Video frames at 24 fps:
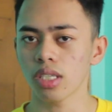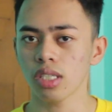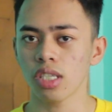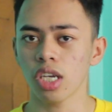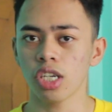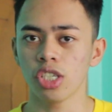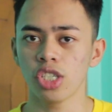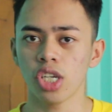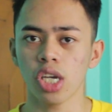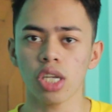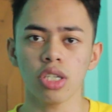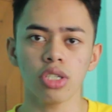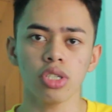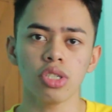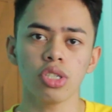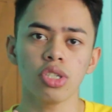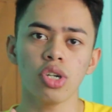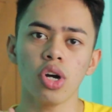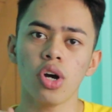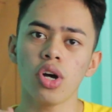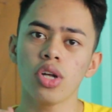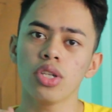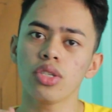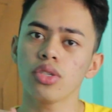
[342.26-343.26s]

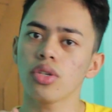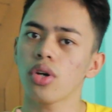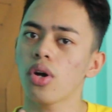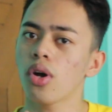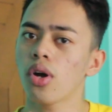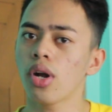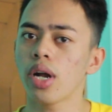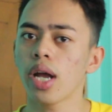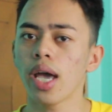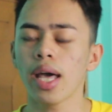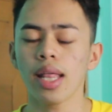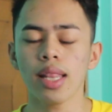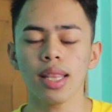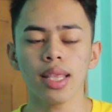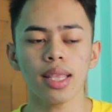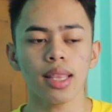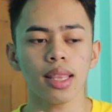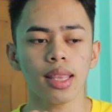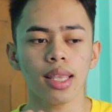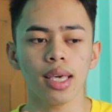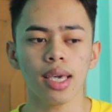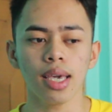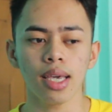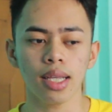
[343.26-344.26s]
suggestions or
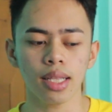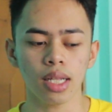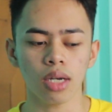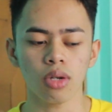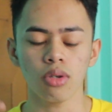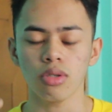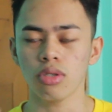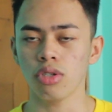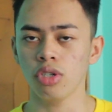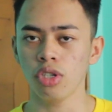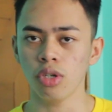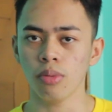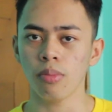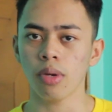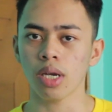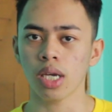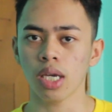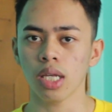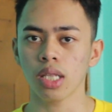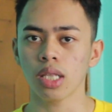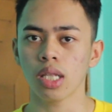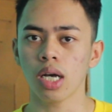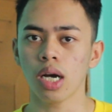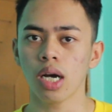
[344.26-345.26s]
anything na gusto niyo
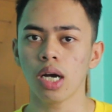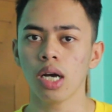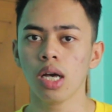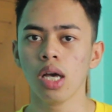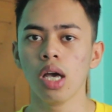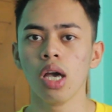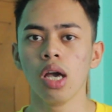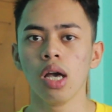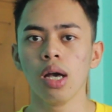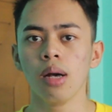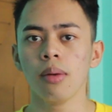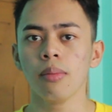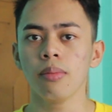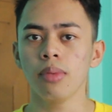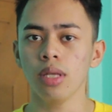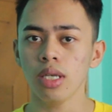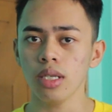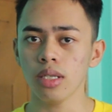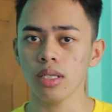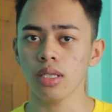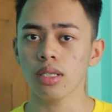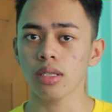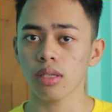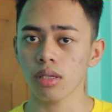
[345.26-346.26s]
makita,
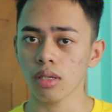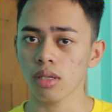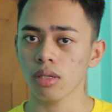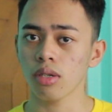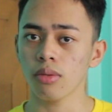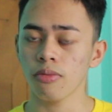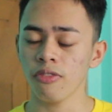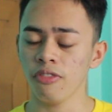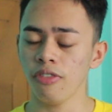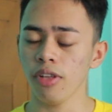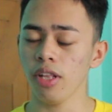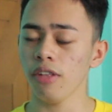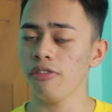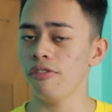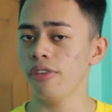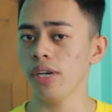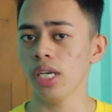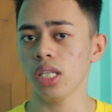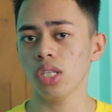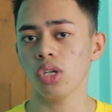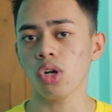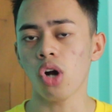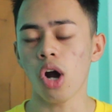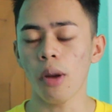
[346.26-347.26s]
please feel
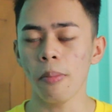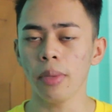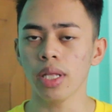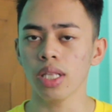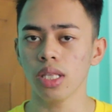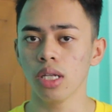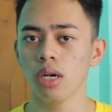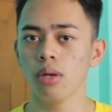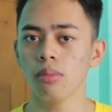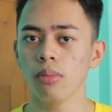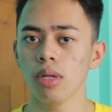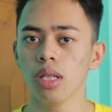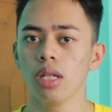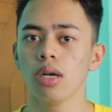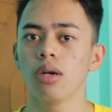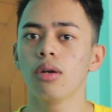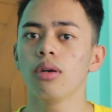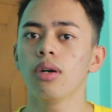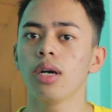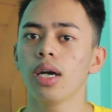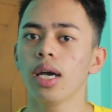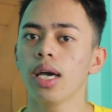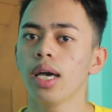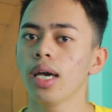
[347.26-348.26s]
free to comment down
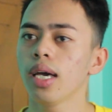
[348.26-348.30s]
below.